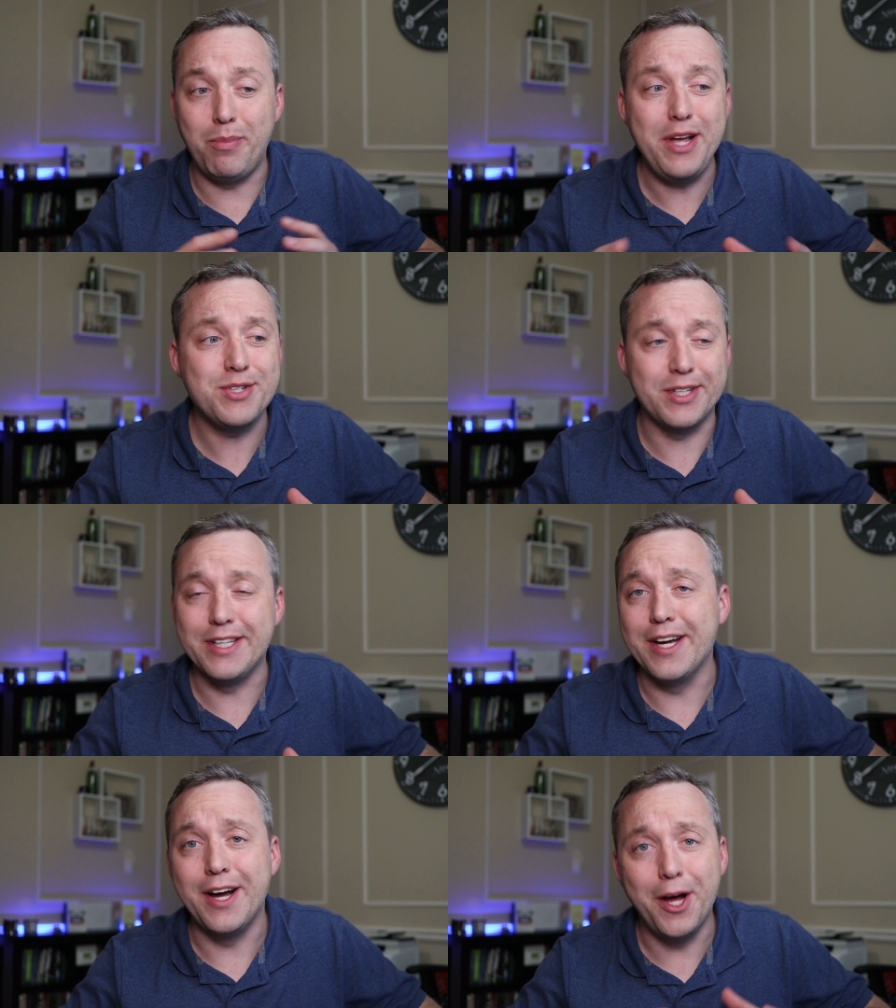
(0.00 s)

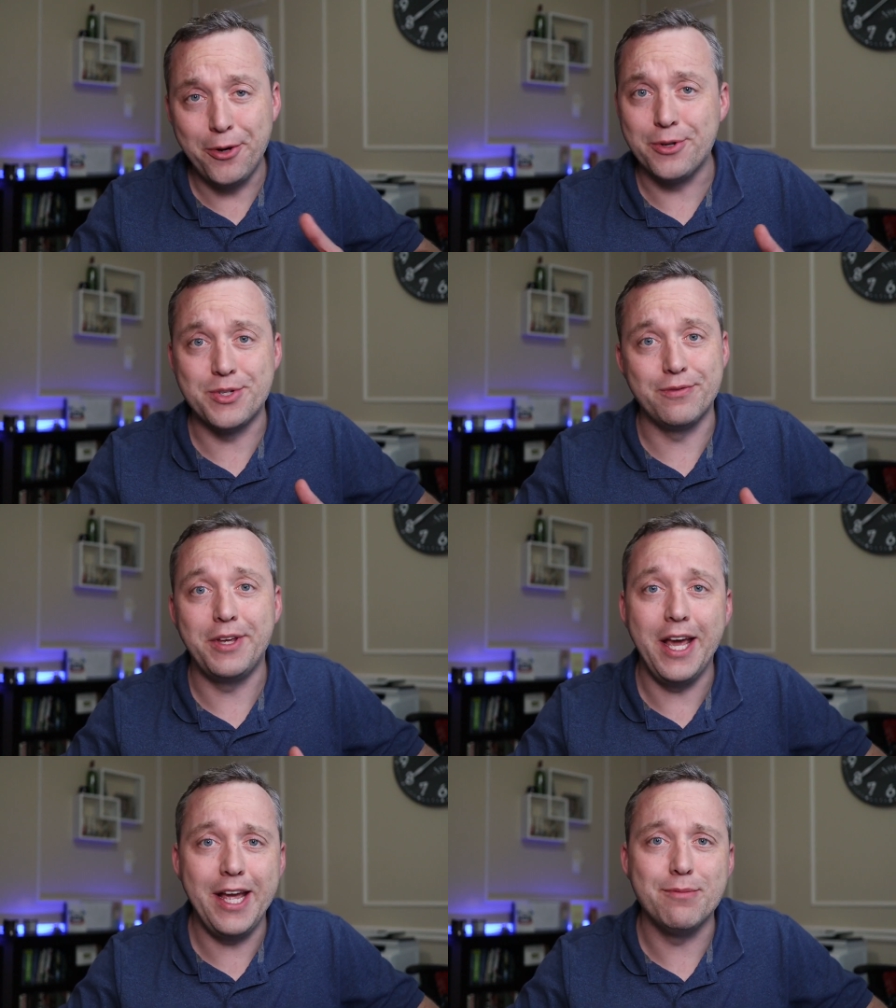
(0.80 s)
basically hundreds
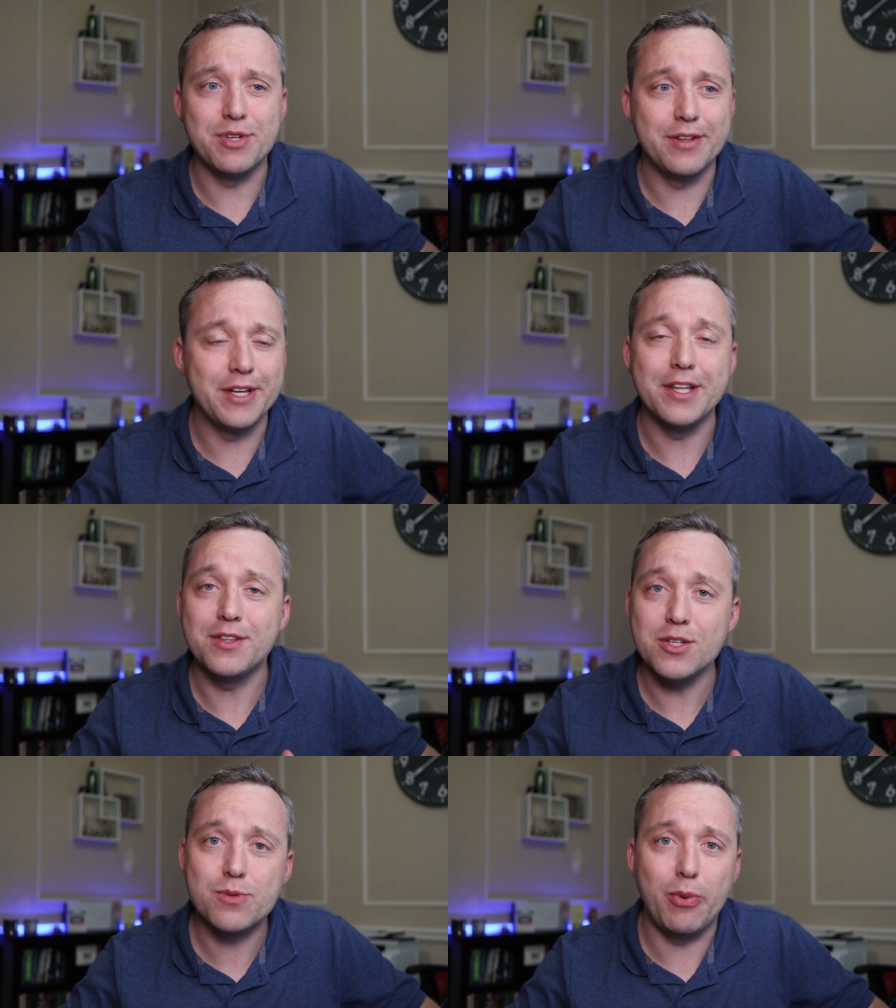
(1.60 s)
of games, I think
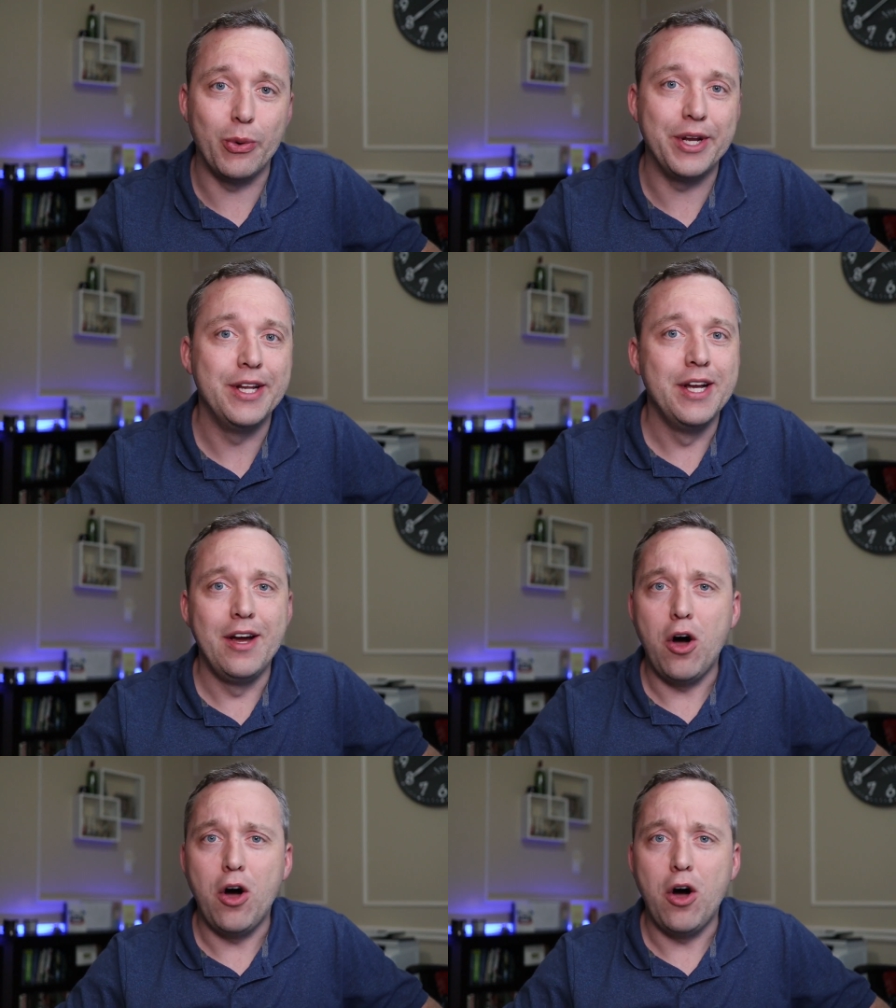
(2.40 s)
at this point.